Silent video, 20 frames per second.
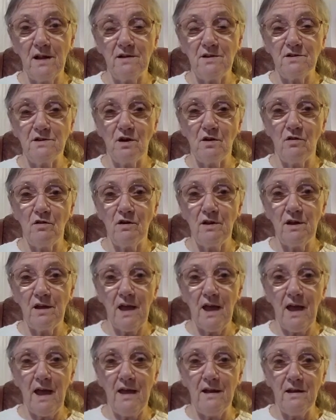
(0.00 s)
to get dark
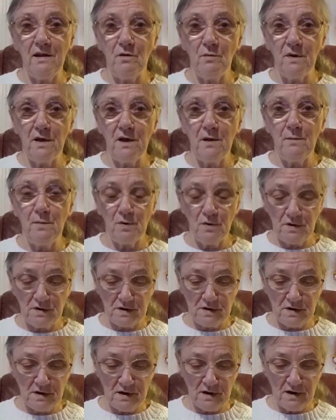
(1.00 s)
anyway,
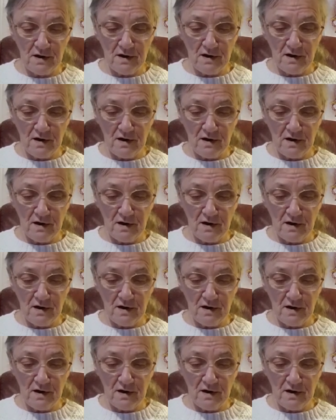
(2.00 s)
but